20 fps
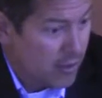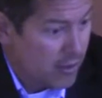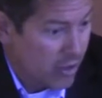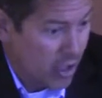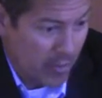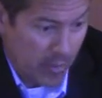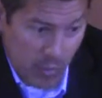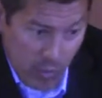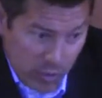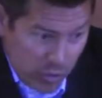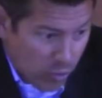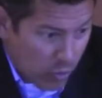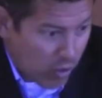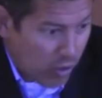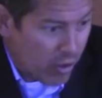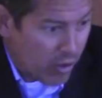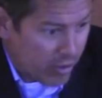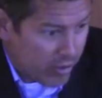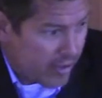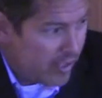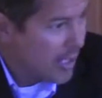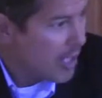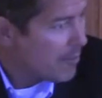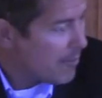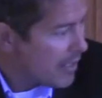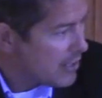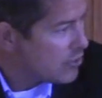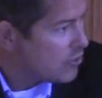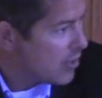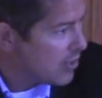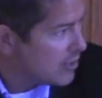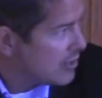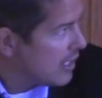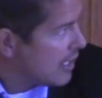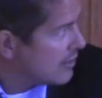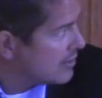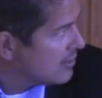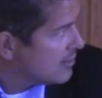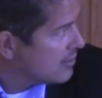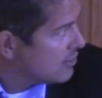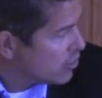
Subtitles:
You got to be willing to work, and you got to pass drug tests.